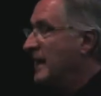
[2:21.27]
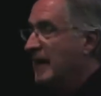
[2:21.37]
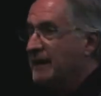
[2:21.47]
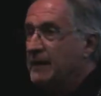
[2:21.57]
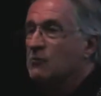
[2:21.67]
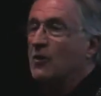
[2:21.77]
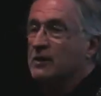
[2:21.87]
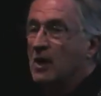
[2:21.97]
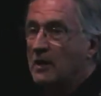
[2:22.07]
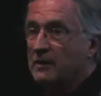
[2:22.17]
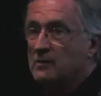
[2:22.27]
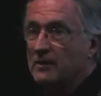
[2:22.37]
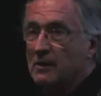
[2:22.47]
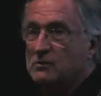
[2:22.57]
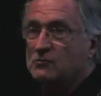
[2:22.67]
And he wrote an article
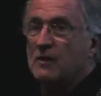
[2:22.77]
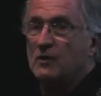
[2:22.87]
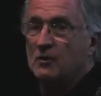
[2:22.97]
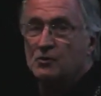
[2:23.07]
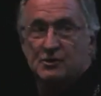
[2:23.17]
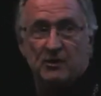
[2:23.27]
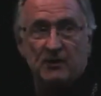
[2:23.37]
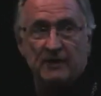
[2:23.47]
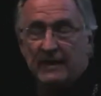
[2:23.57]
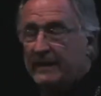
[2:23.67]
that was revolutionary.